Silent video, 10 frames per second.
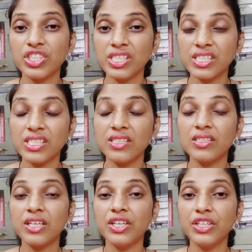
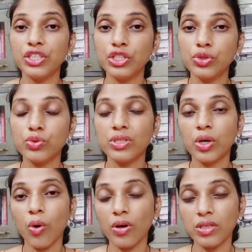changes in tissues
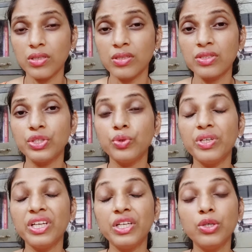and organs,
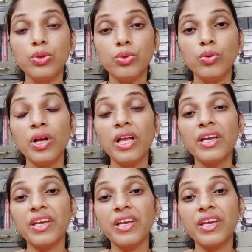you need to